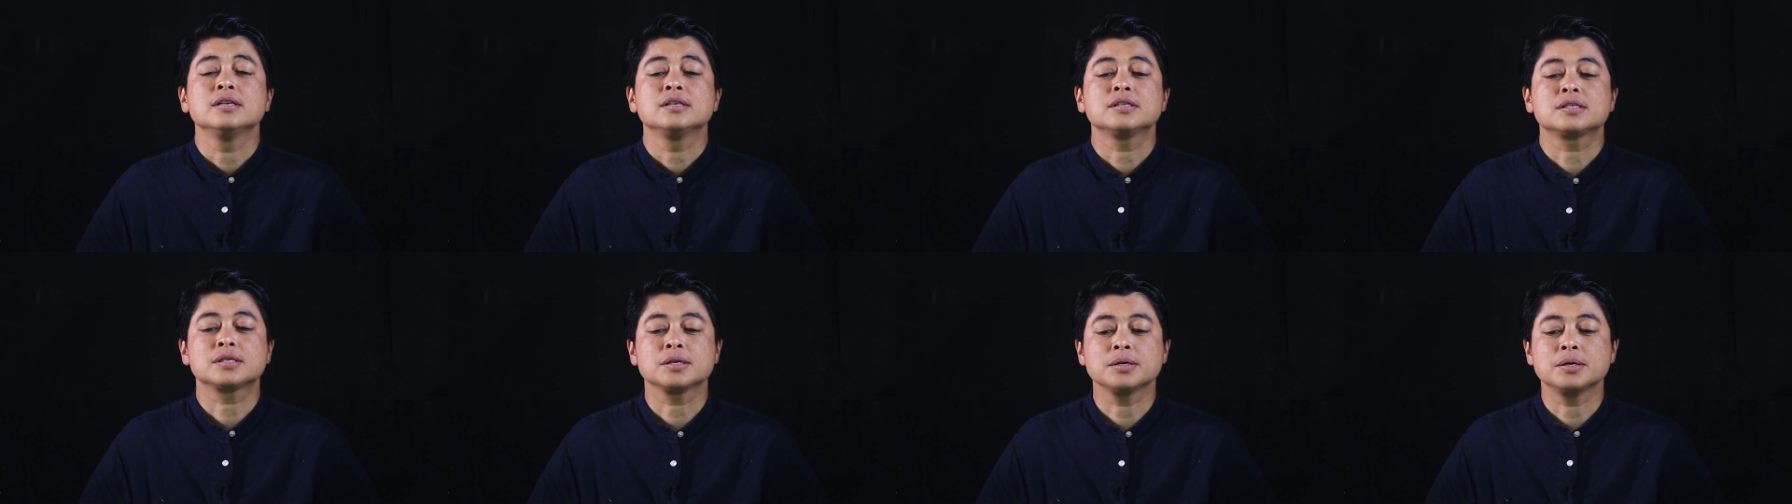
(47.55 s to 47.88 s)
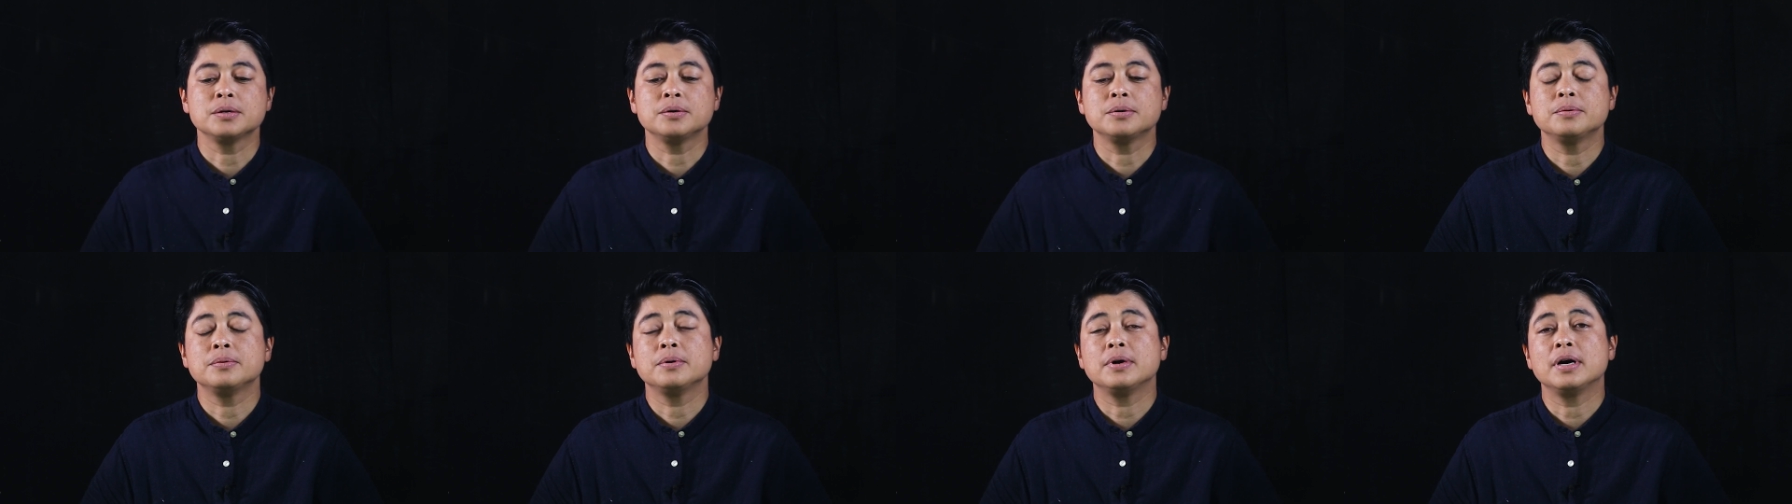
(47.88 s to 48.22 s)

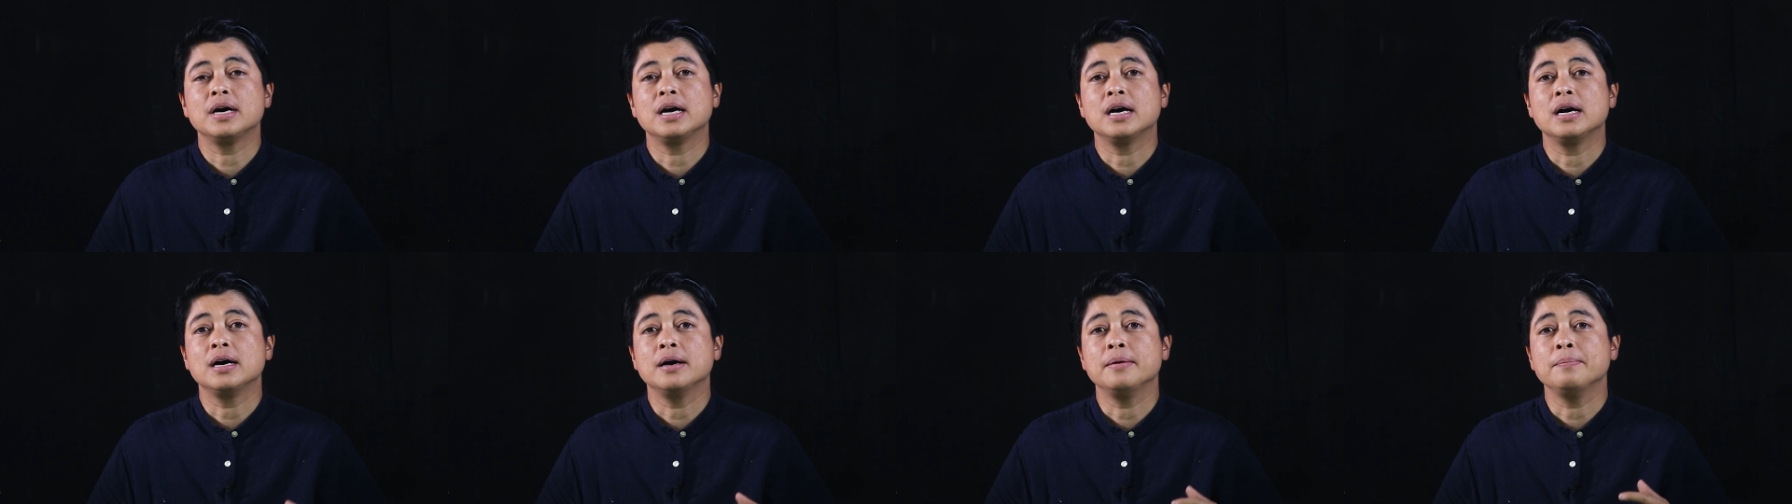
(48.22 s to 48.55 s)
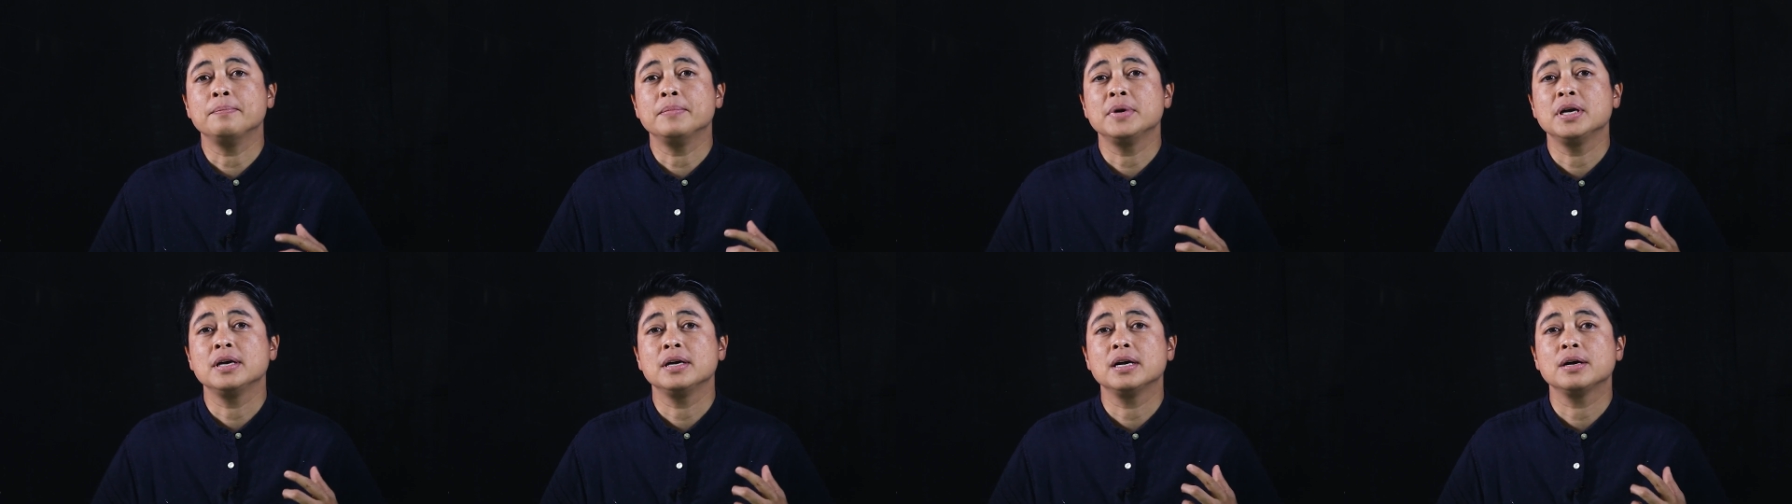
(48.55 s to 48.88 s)
So
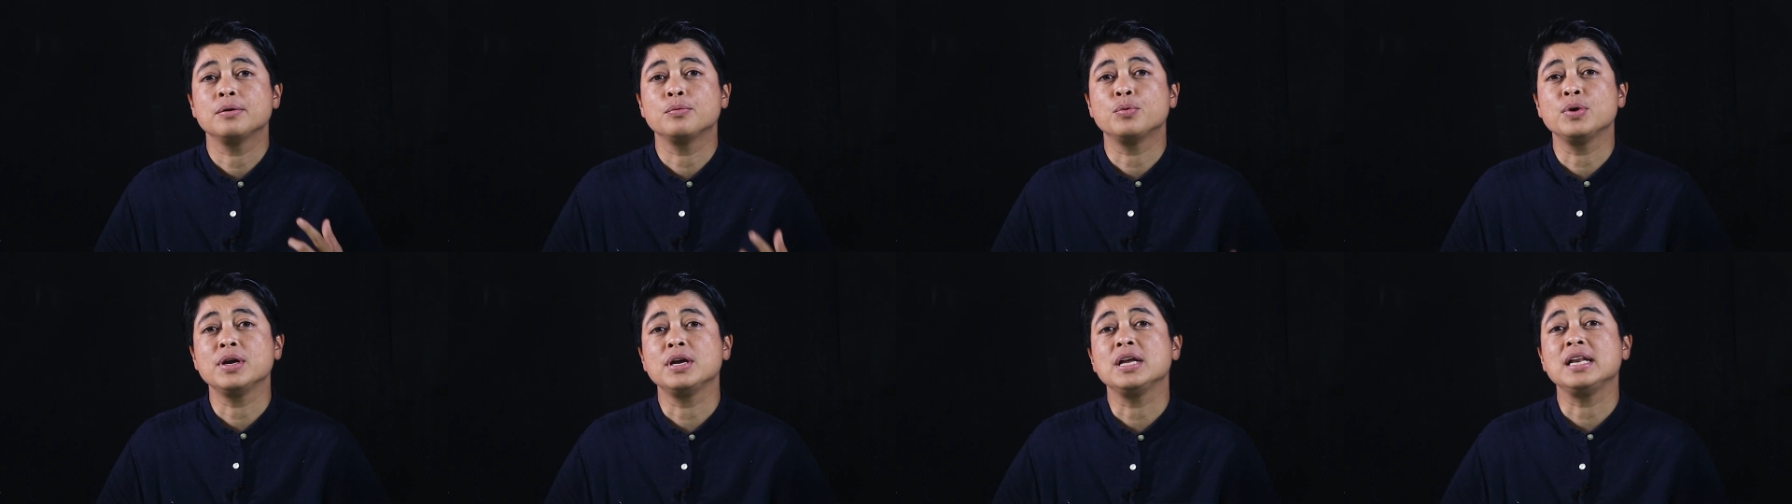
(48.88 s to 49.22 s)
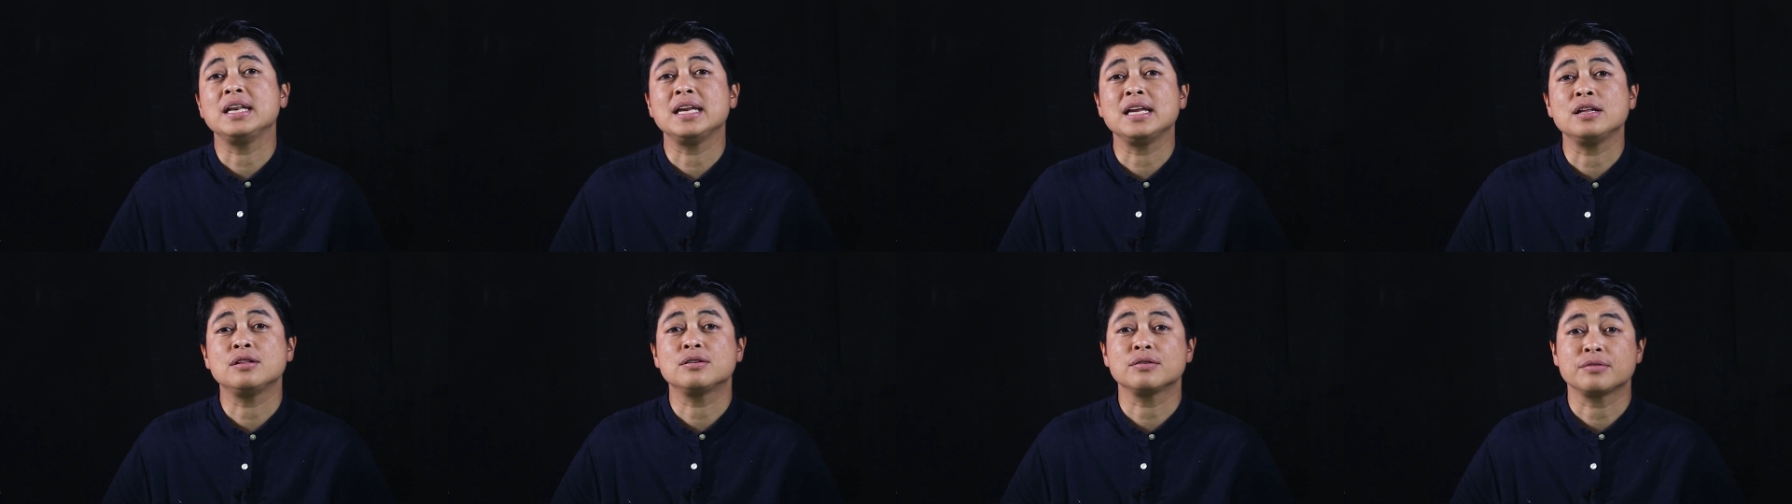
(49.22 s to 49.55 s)

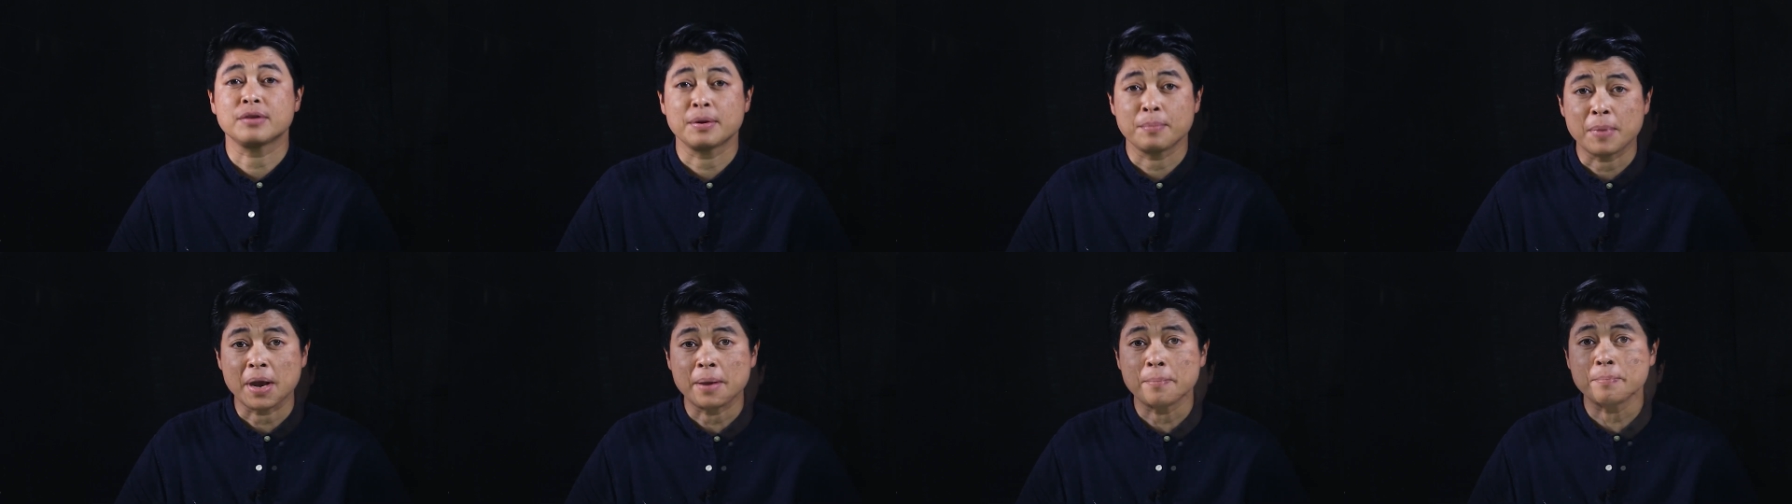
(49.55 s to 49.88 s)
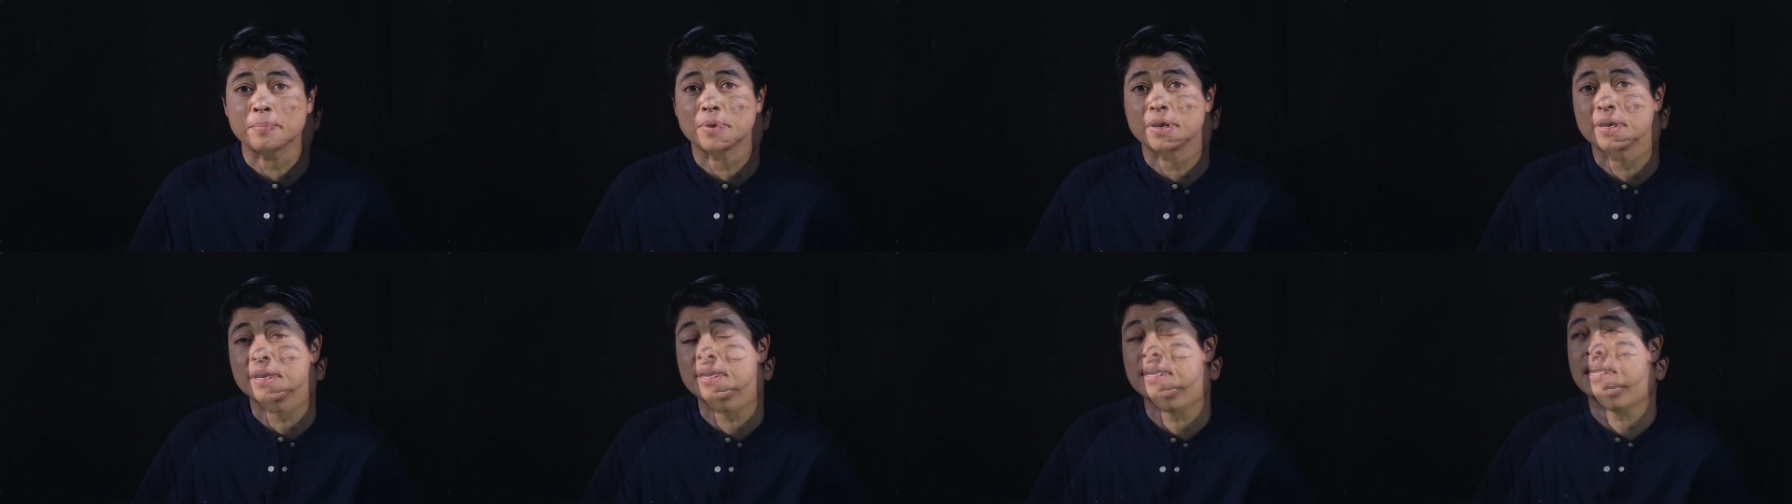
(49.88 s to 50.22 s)
we need to
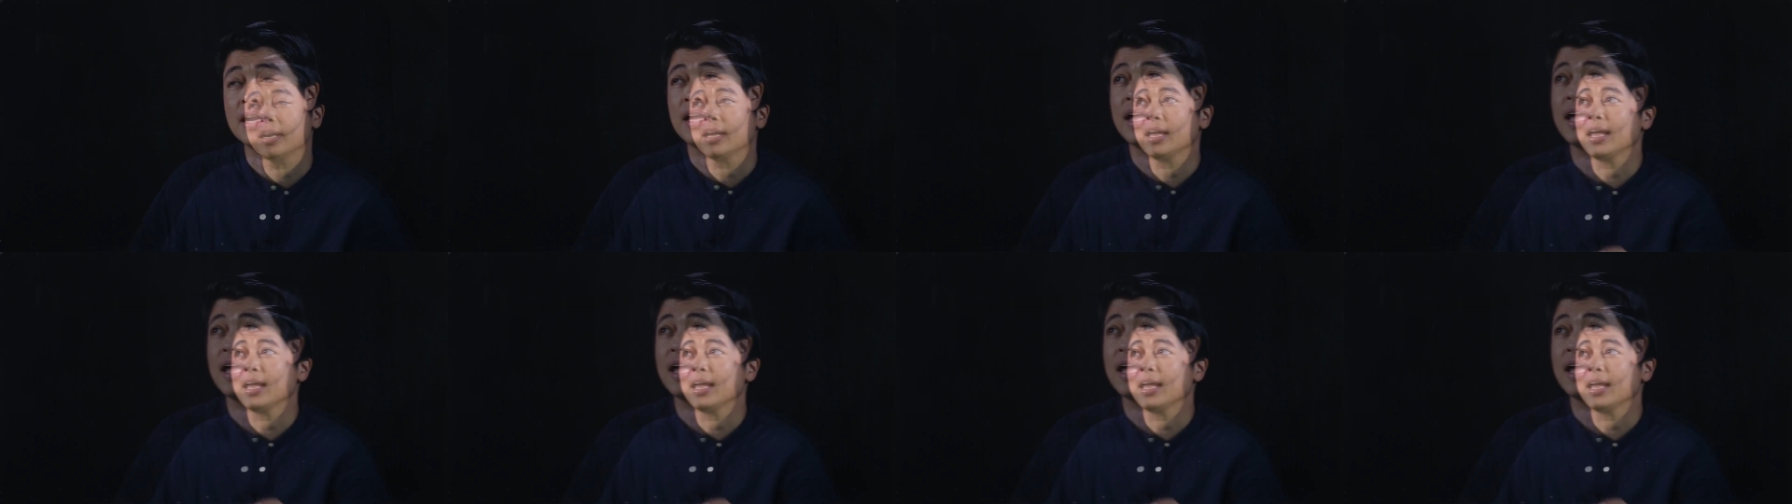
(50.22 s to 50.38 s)
remember